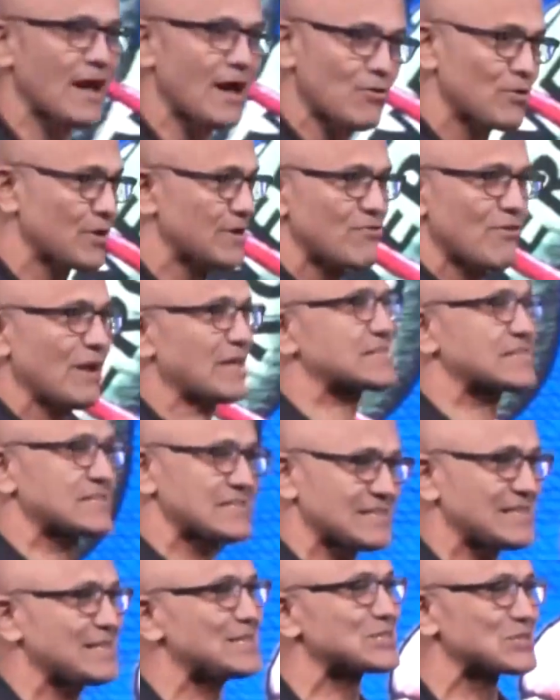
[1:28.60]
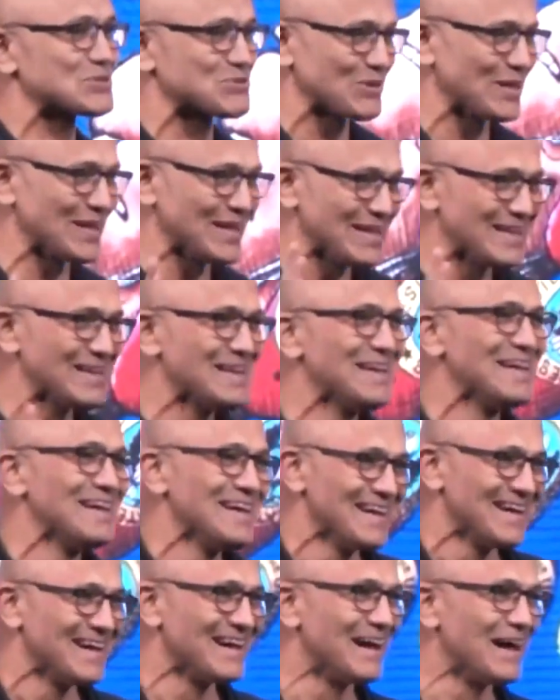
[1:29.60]
out, and rest is history.
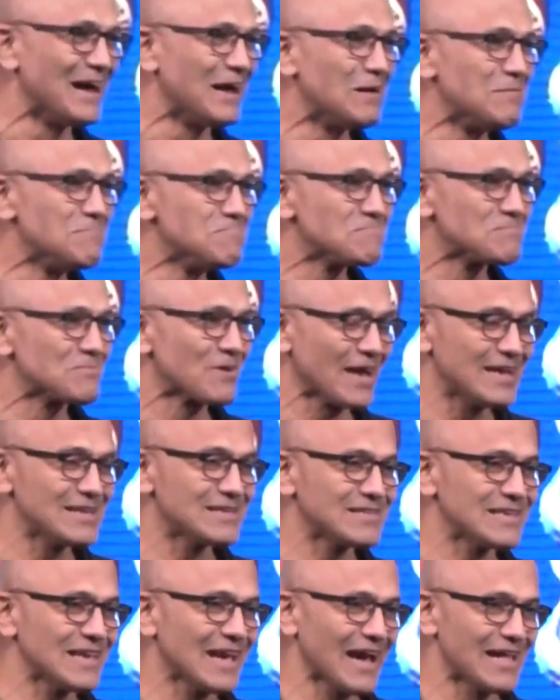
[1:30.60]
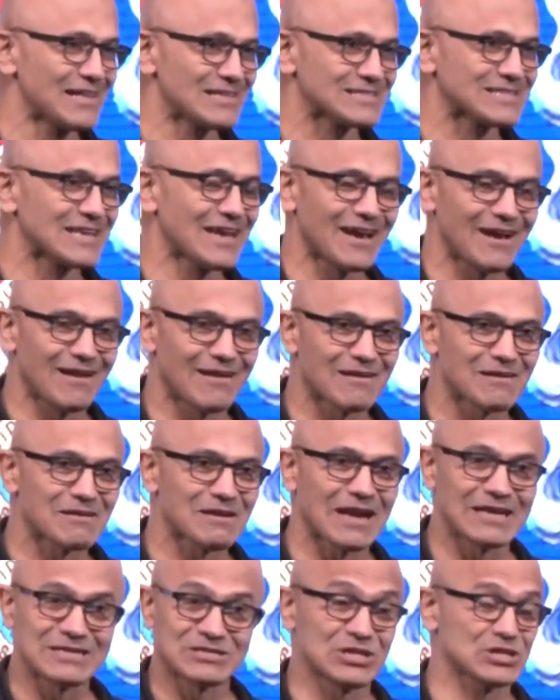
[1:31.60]
Right, the Altair
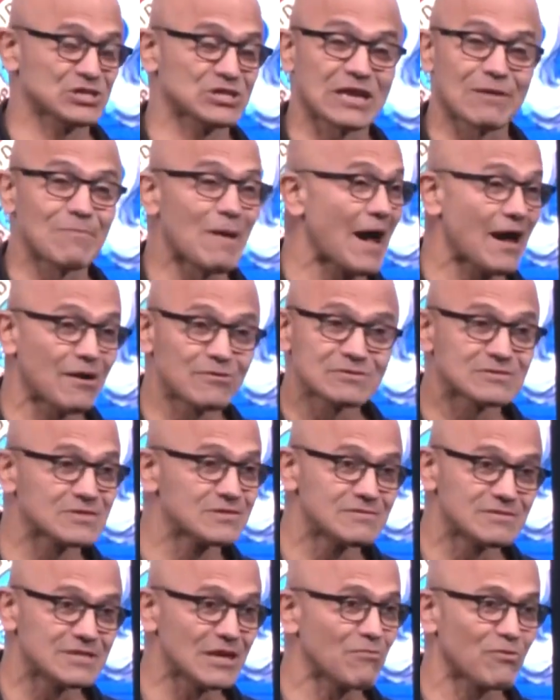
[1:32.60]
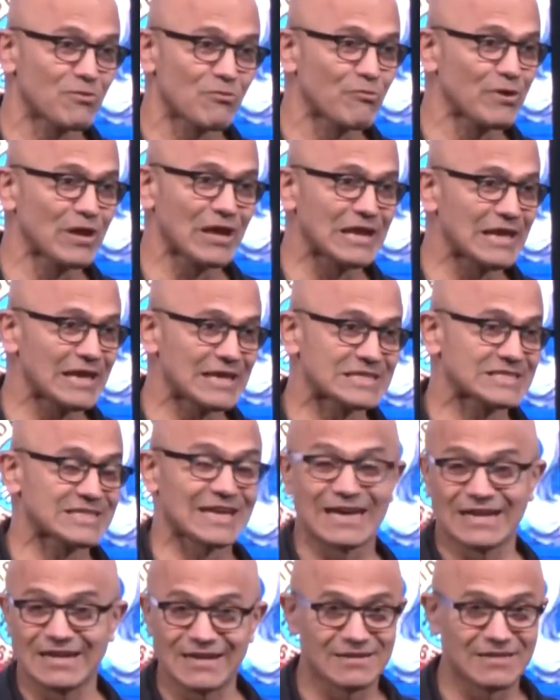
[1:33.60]
had just come out, and they were really
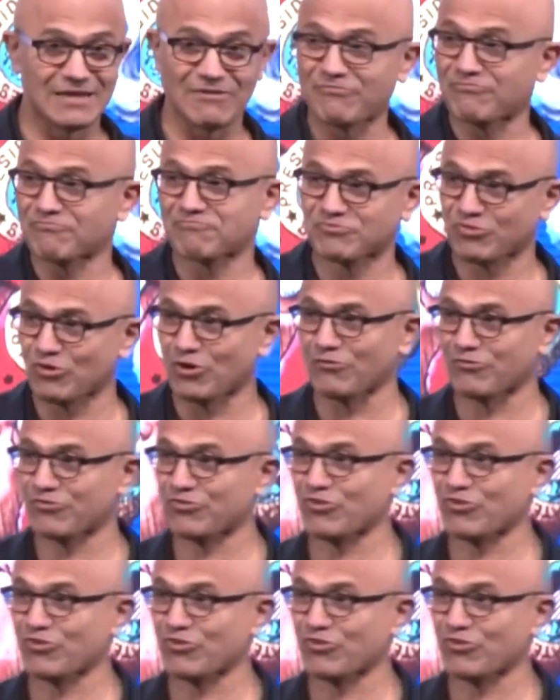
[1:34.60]
excited. They sort of